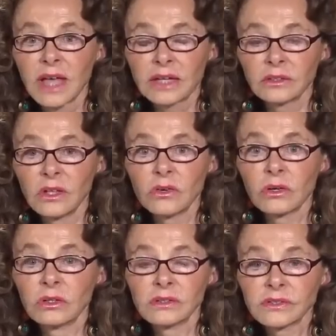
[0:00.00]
at
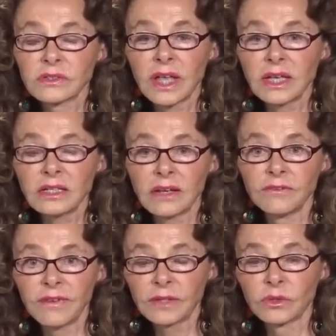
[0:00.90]
local, state,
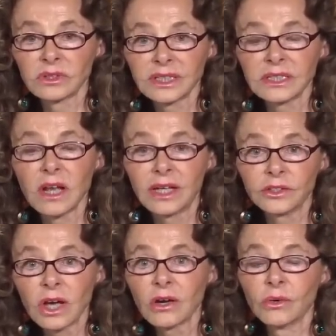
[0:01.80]
and federal did not
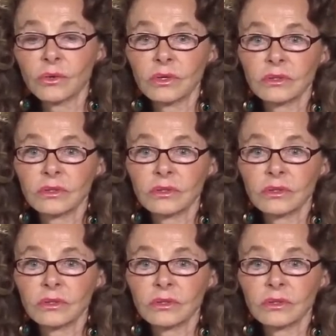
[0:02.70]
know,